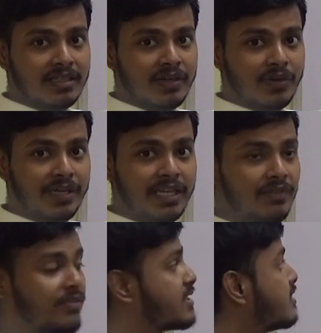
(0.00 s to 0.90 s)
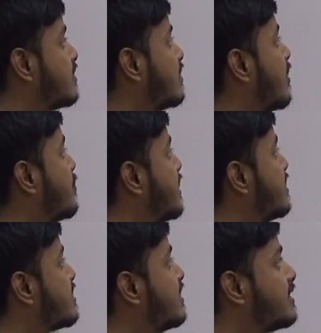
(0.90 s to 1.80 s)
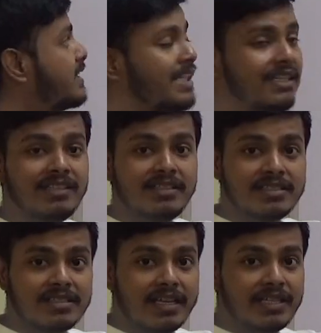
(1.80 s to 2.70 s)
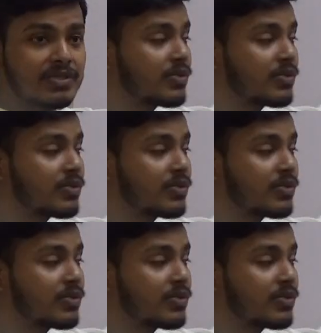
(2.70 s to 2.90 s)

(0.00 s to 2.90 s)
Okay, which appears under the integral sign. So